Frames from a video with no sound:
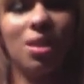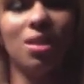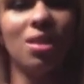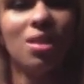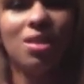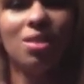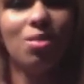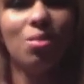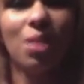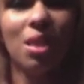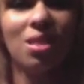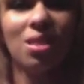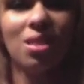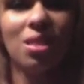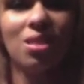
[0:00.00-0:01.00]
That doesn't even make
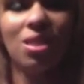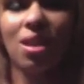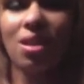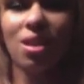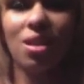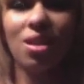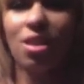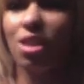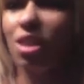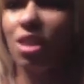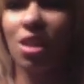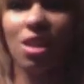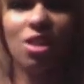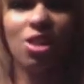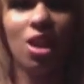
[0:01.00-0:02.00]
sense. They act like he cheated
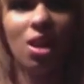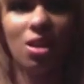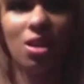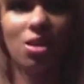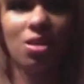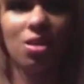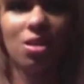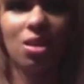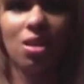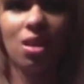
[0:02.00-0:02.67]
at checkers.